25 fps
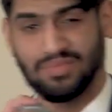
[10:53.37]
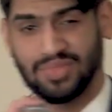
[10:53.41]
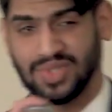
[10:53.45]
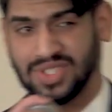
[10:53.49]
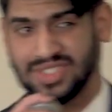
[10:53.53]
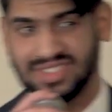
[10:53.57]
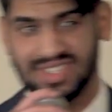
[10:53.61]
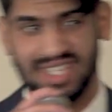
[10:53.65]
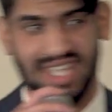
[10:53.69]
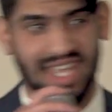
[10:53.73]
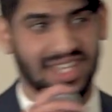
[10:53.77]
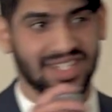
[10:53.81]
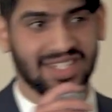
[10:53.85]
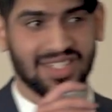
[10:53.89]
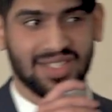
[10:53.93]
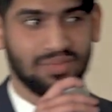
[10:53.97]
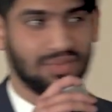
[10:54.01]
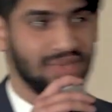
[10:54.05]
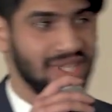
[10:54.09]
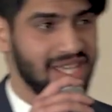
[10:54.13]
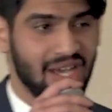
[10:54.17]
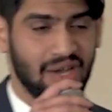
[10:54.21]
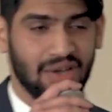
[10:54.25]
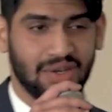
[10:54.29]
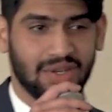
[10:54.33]
pretend to
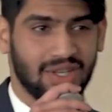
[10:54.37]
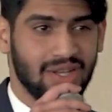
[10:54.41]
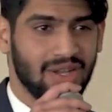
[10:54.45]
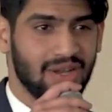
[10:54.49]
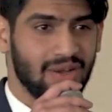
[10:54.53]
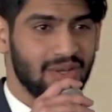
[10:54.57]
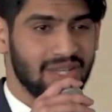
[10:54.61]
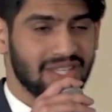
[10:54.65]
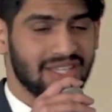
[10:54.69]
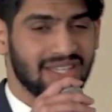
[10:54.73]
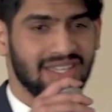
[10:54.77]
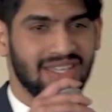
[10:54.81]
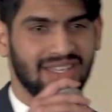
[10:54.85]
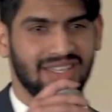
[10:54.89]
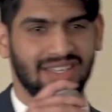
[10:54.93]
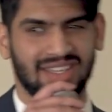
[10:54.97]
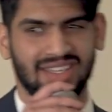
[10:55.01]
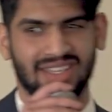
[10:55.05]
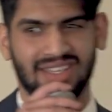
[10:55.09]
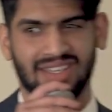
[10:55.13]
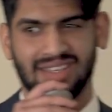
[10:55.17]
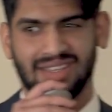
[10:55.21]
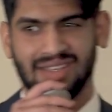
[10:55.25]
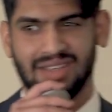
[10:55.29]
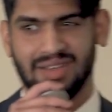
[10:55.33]
be outgoing,
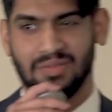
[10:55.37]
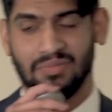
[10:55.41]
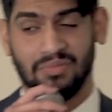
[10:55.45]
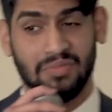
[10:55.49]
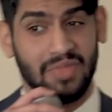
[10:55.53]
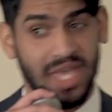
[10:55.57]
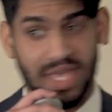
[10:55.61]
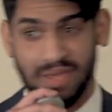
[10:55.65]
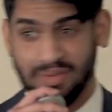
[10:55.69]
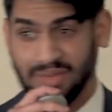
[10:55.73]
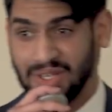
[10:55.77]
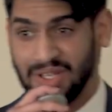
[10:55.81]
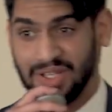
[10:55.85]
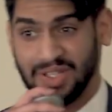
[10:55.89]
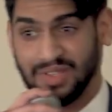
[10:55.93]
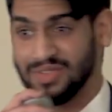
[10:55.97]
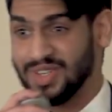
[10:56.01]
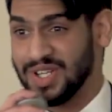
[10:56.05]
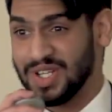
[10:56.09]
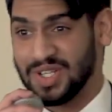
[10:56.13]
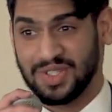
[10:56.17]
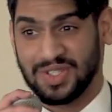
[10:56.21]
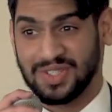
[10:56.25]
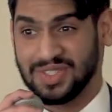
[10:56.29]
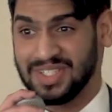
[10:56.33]
maybe I'll
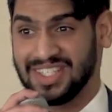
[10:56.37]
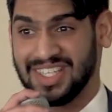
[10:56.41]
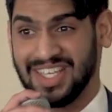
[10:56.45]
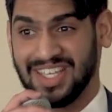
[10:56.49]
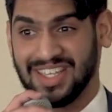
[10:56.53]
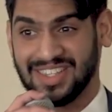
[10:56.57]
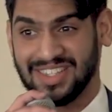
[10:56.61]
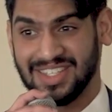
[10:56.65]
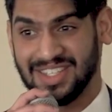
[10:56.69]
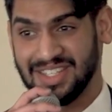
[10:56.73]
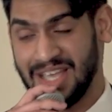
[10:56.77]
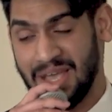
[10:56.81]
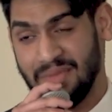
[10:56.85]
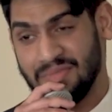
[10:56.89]
eventually get there.